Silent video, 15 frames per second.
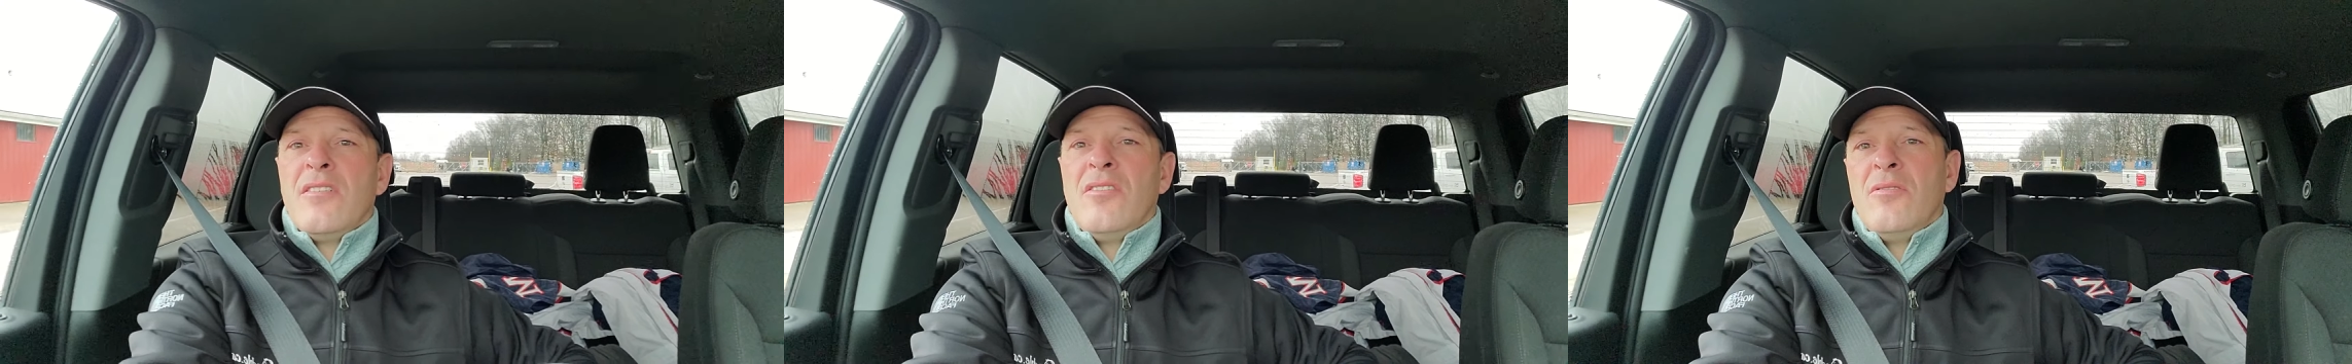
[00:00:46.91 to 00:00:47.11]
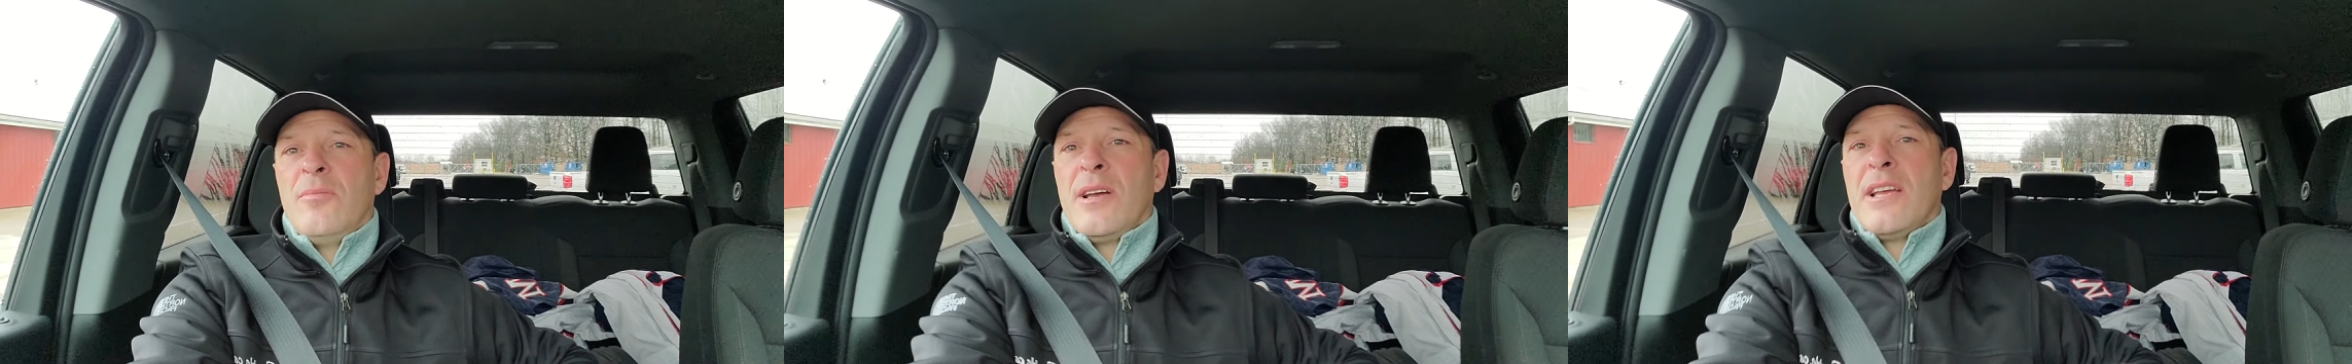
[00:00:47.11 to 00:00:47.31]

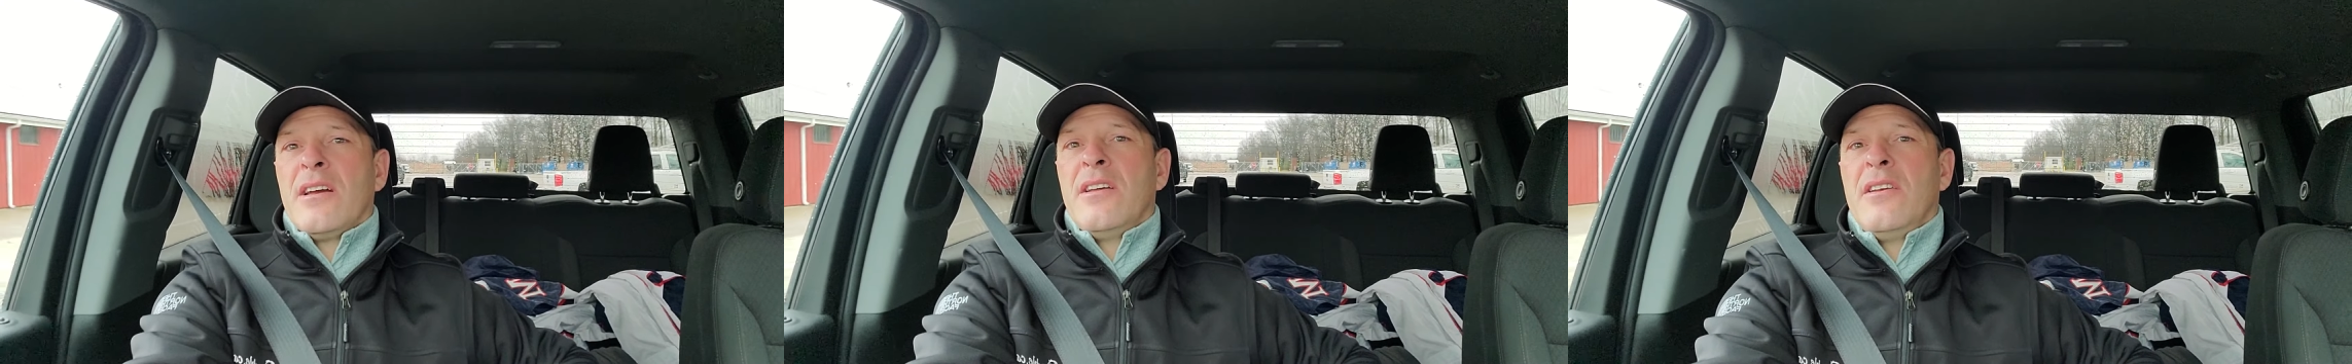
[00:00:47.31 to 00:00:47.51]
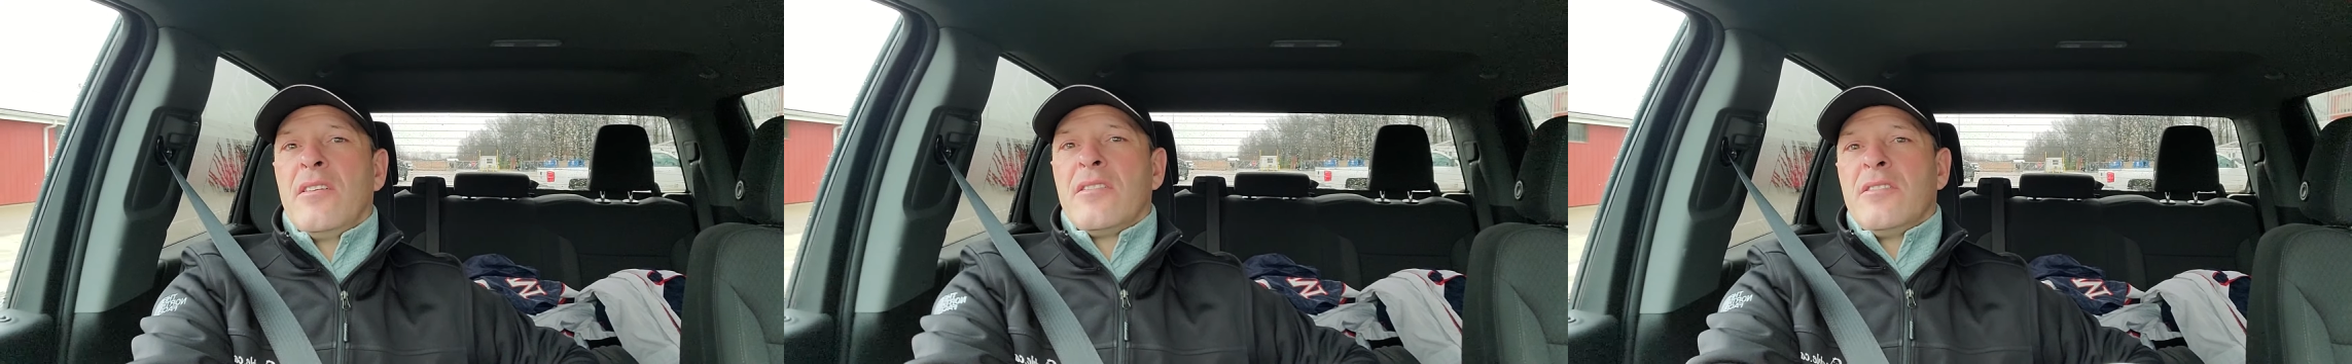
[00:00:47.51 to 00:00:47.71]
Oh my
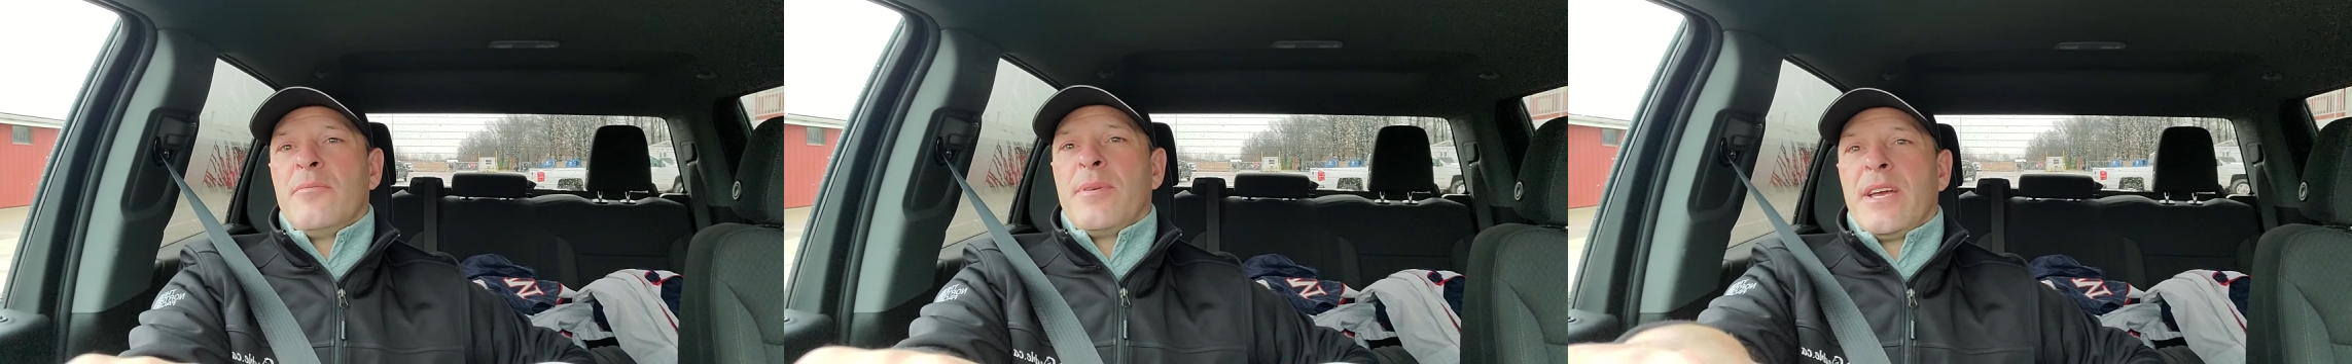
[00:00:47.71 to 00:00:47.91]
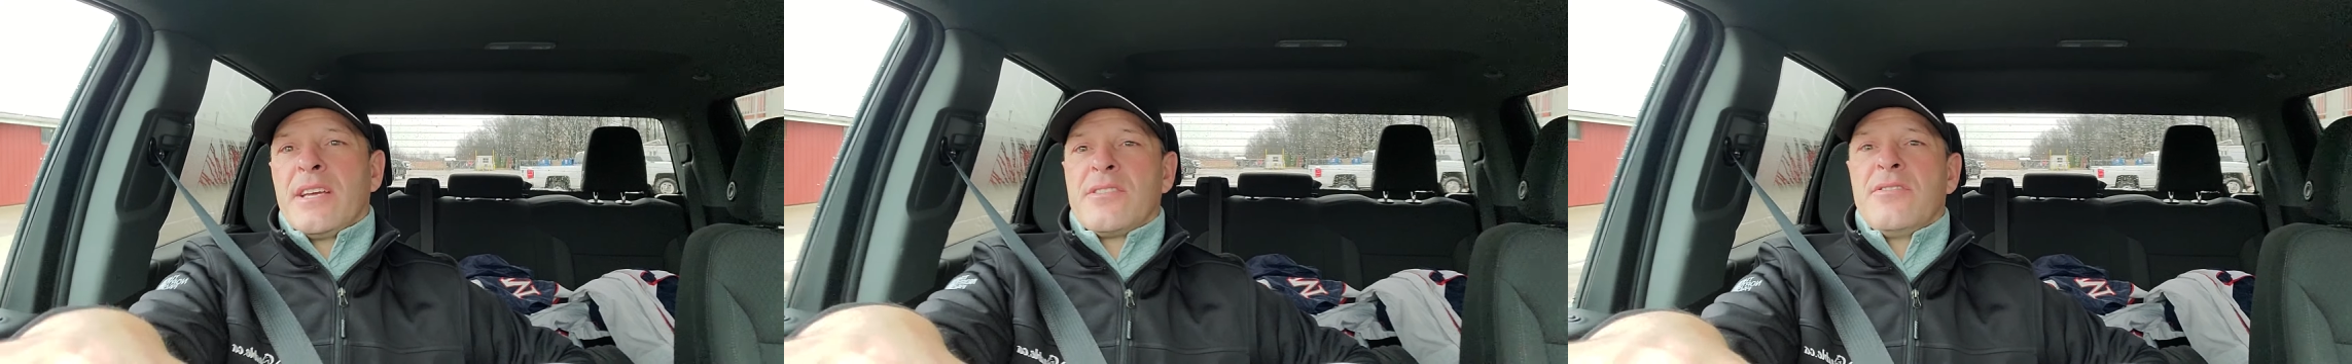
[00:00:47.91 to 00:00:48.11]
God! Look at the
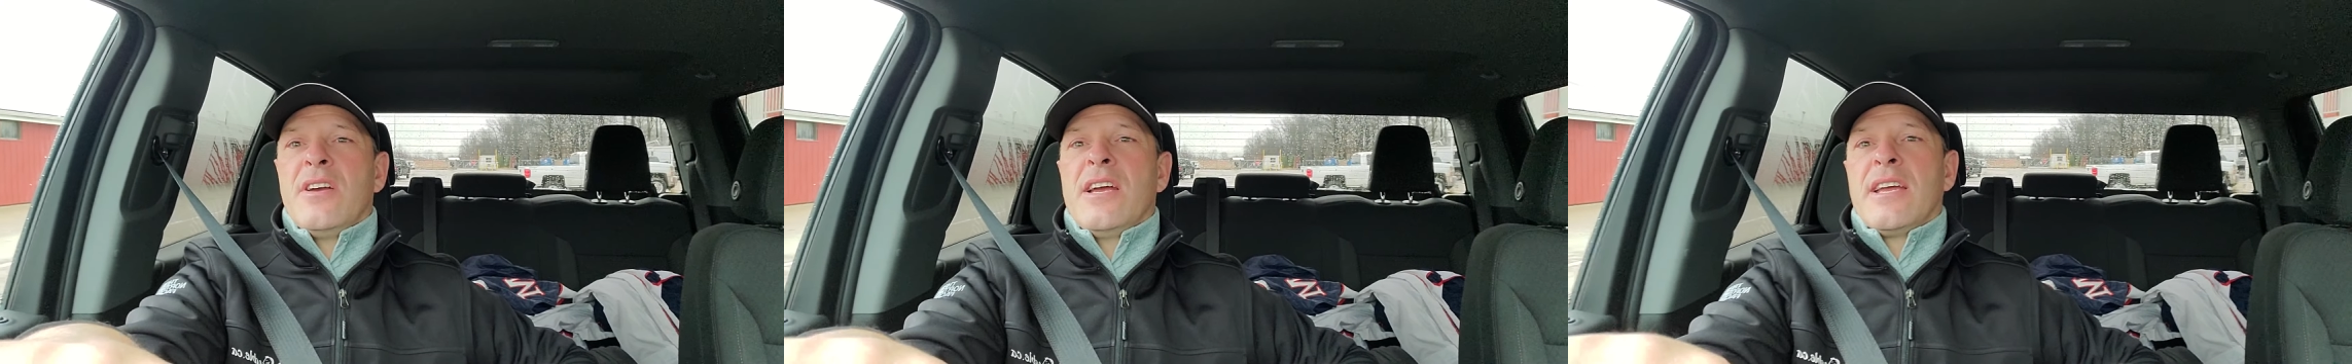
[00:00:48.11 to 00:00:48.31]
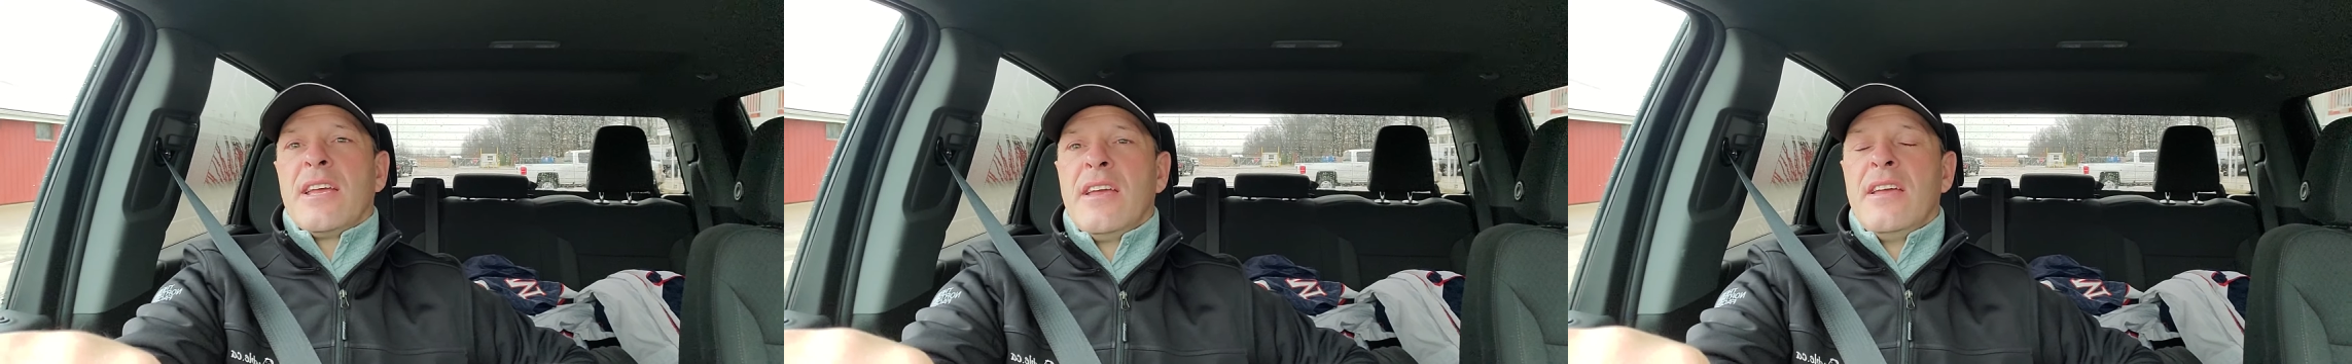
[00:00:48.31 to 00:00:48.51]
back track.